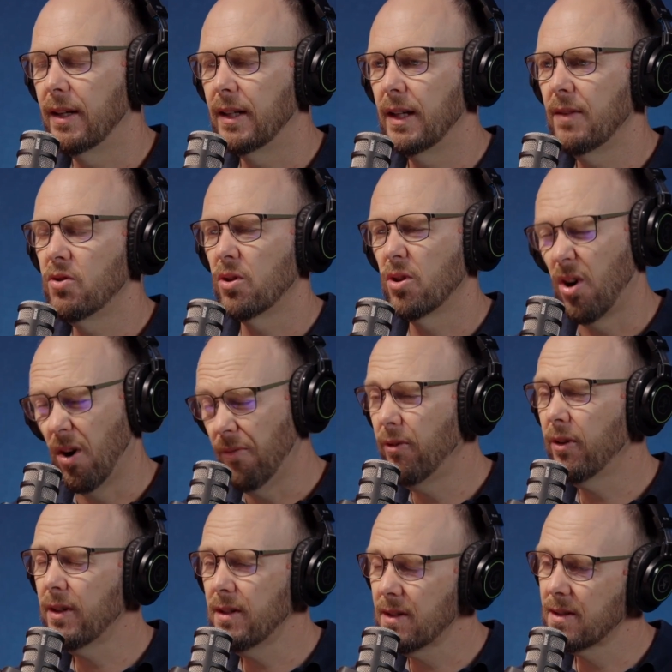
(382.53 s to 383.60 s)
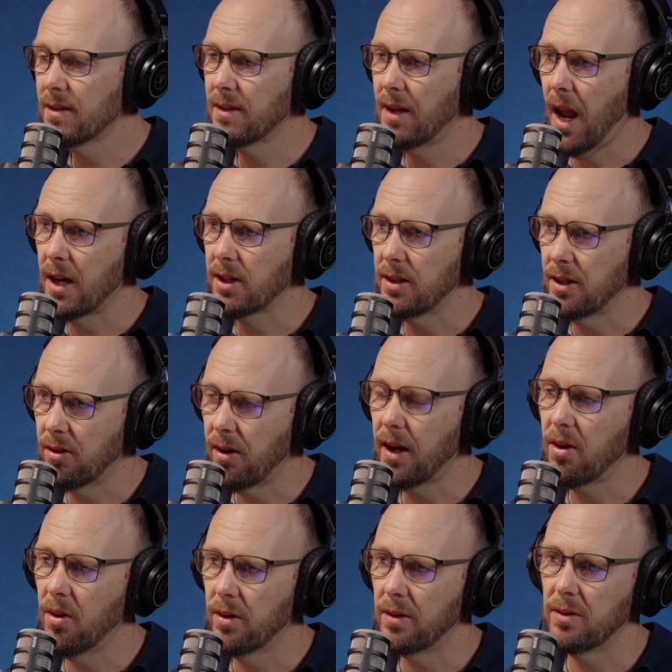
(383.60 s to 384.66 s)
It gives you confidence to actually
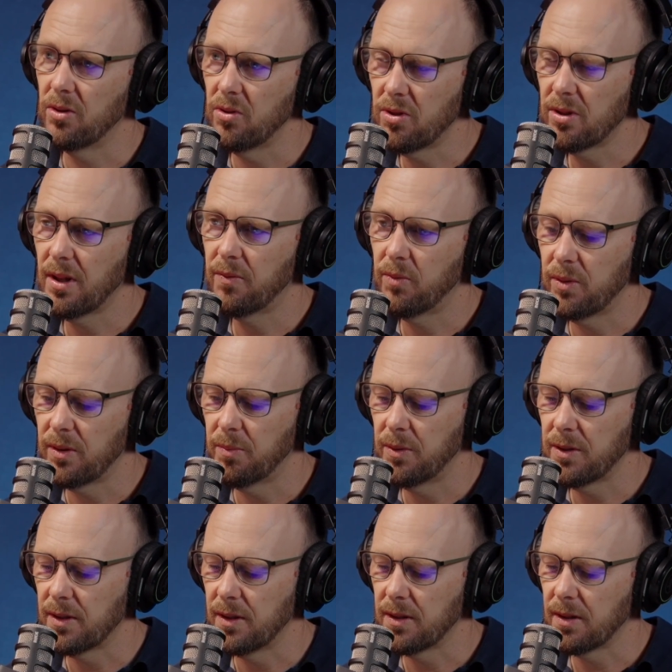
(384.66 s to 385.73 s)
crack on and do stuff with your business.